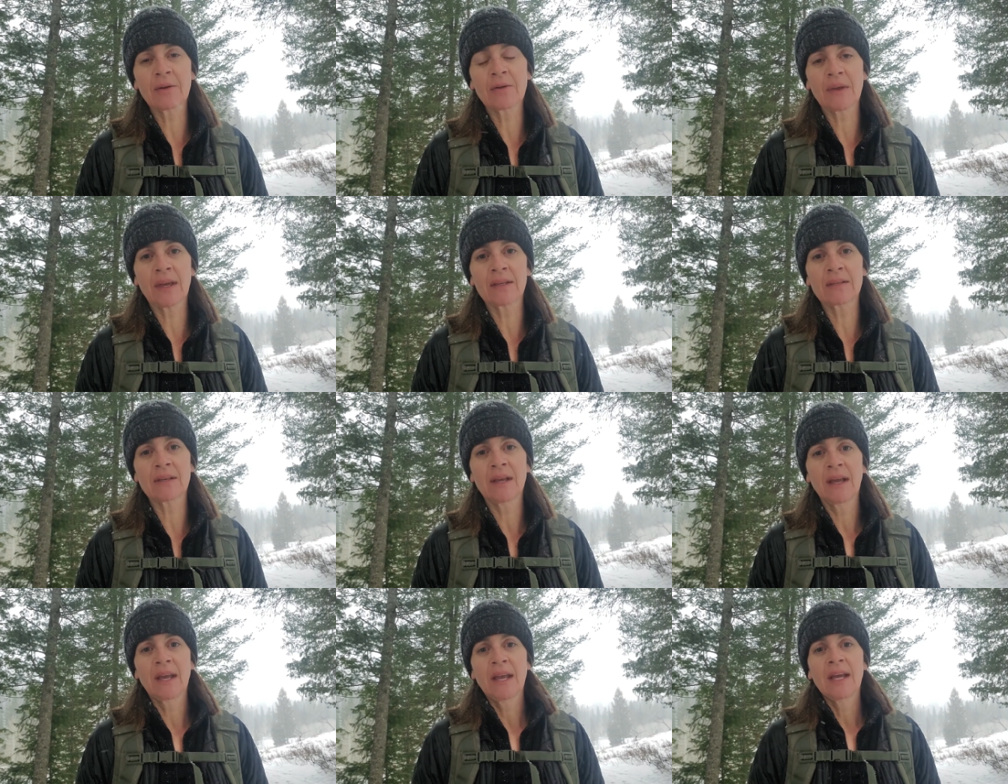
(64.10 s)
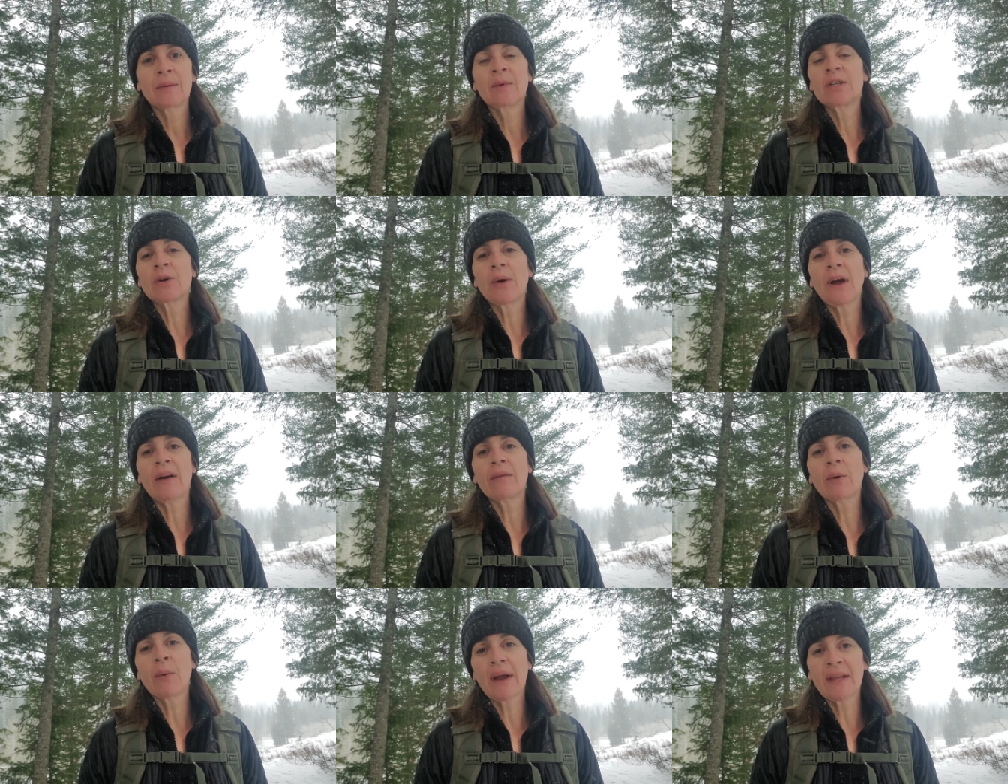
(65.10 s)
things. And we don't have
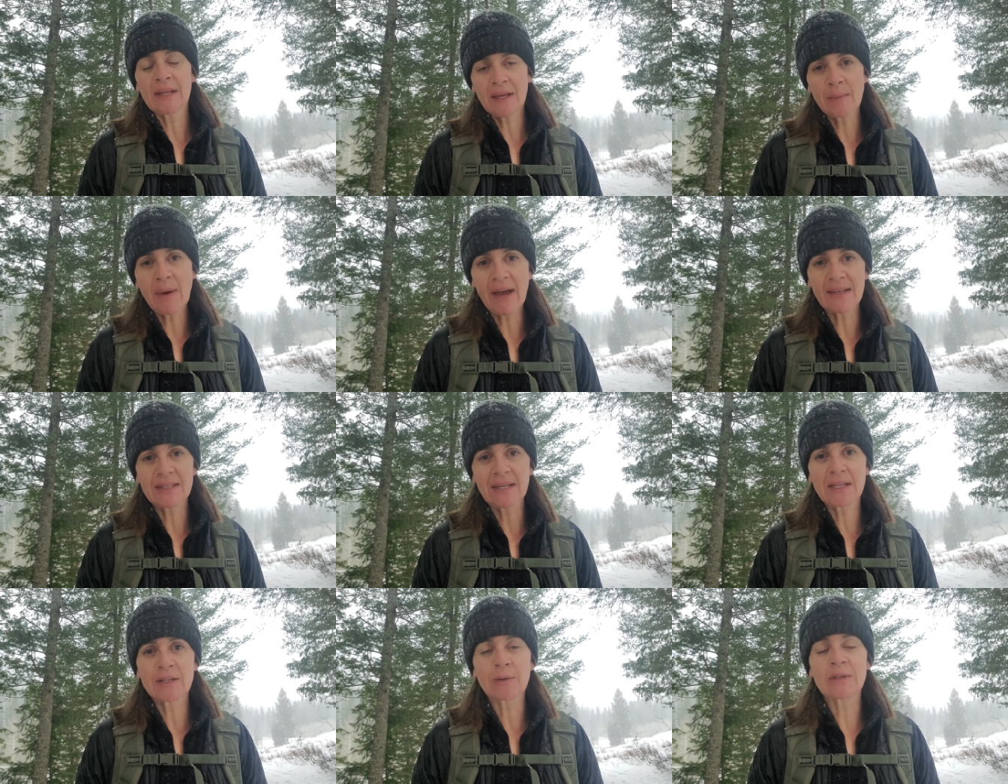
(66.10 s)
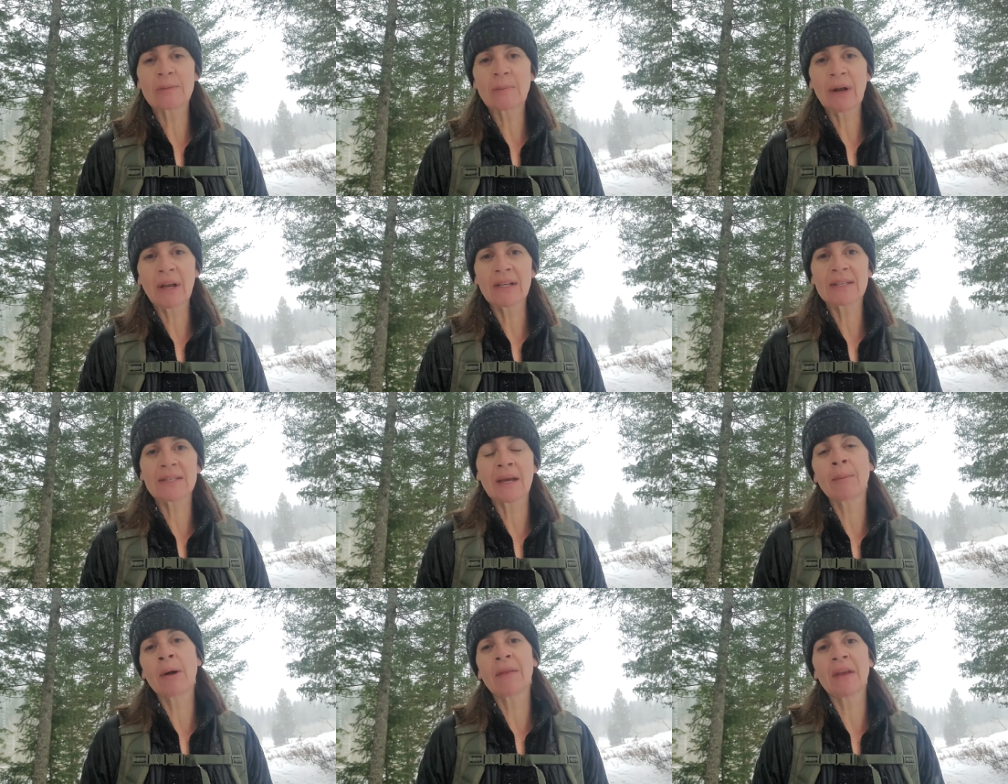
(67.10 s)
quite the capacity to experience
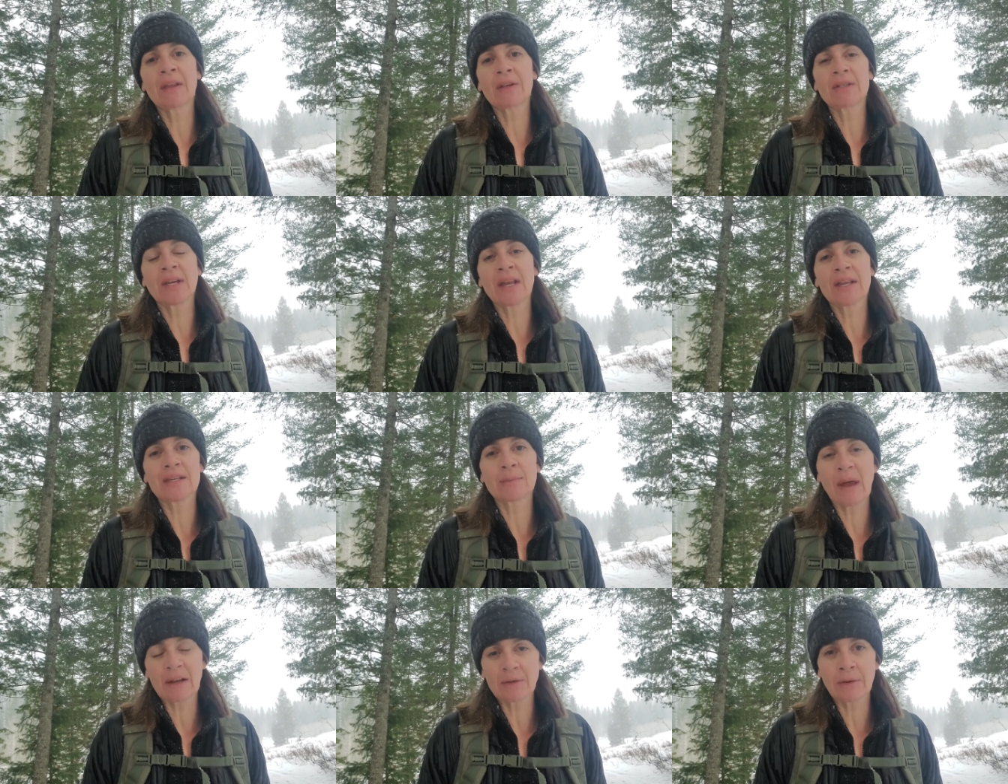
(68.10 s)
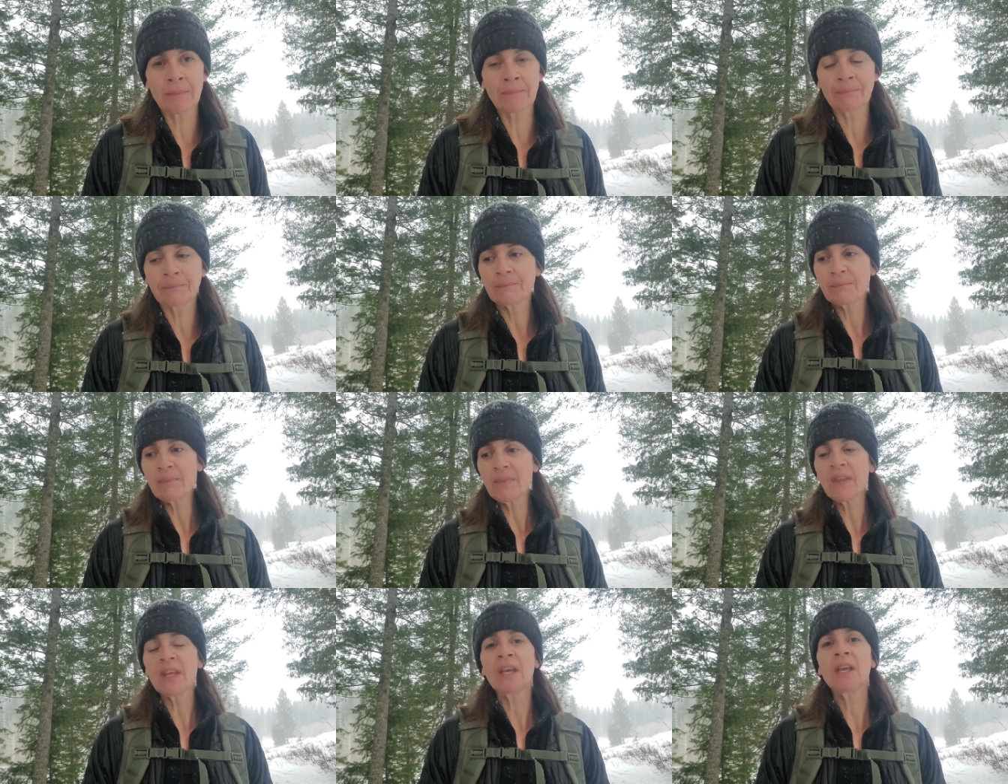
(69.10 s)
them on the other side of the spectrum
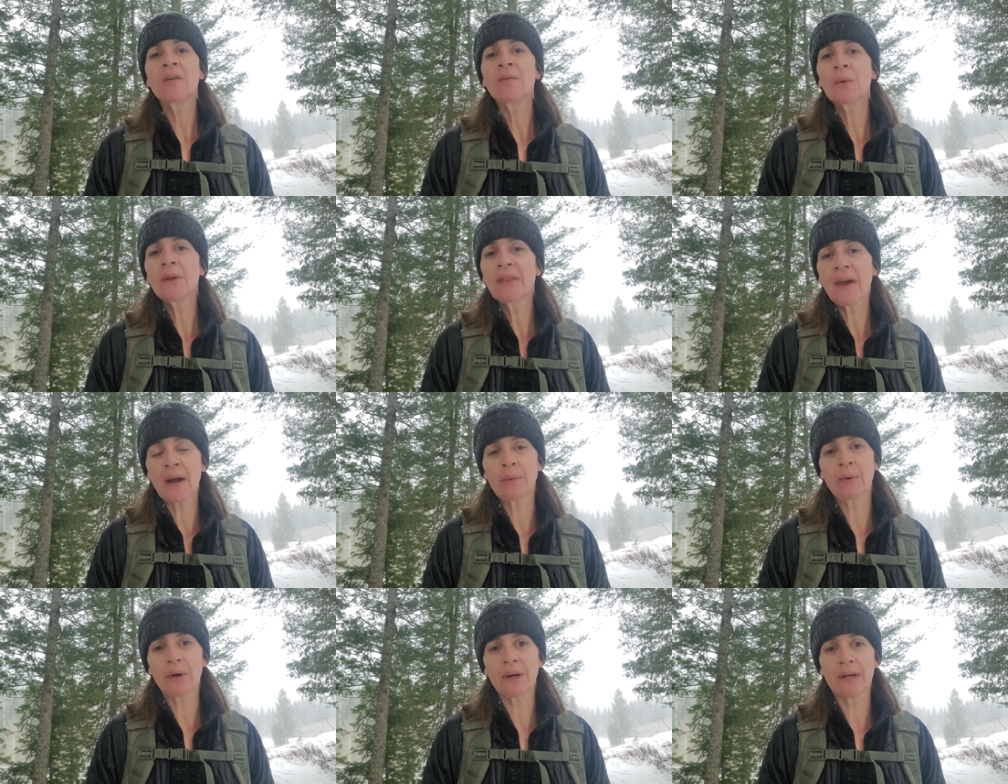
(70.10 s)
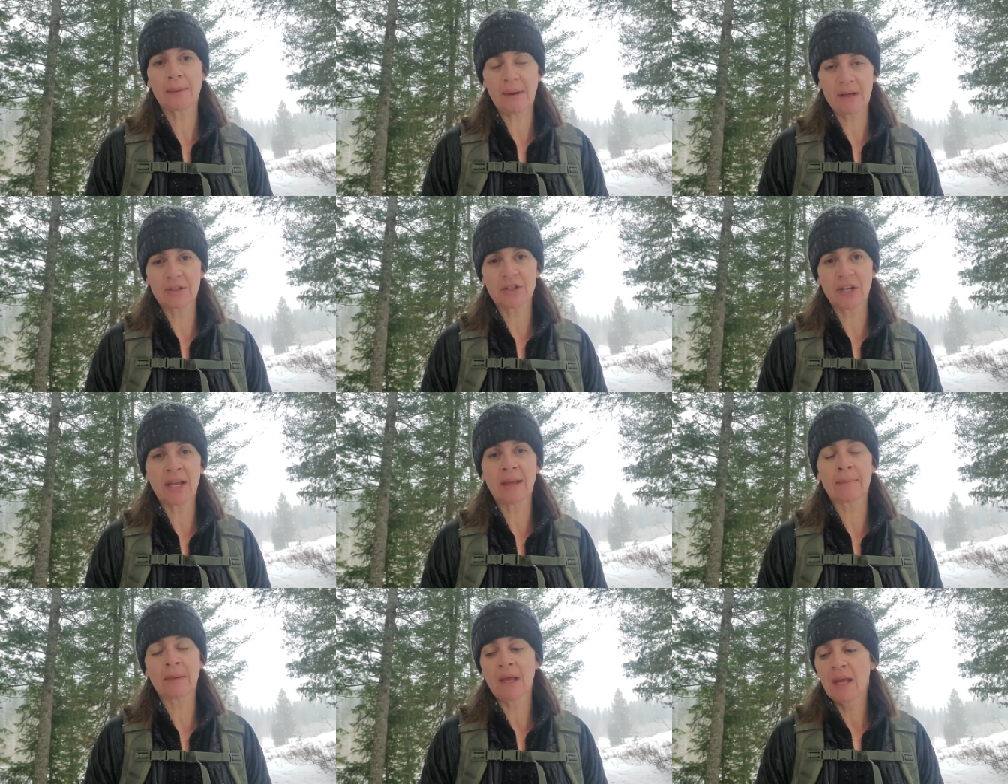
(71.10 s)
if we're that worried about
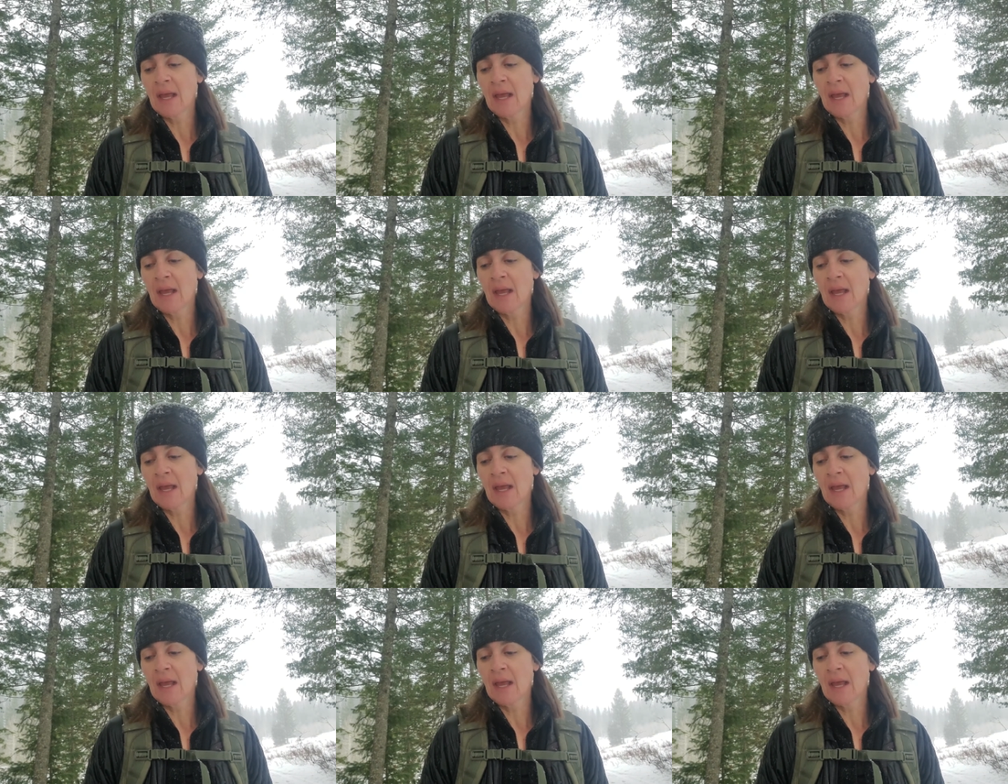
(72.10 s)
shame.